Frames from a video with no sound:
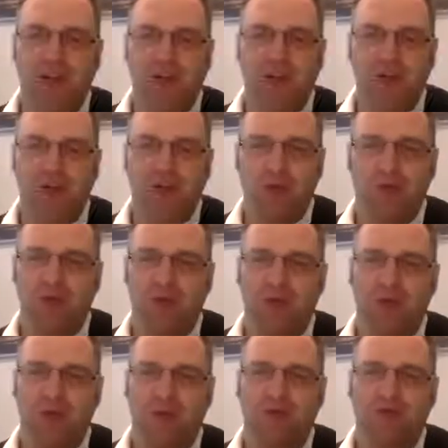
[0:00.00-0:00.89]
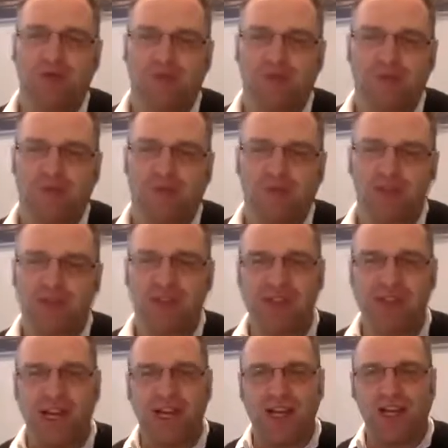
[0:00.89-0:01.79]
you as well. We should
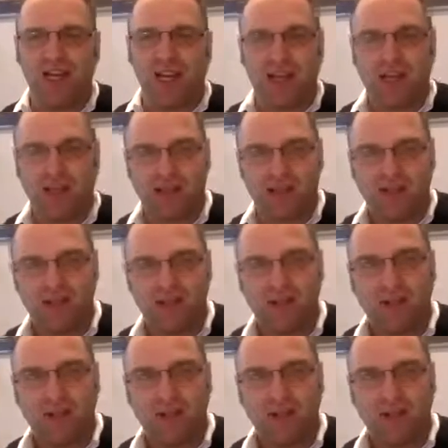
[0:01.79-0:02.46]
stay in touch.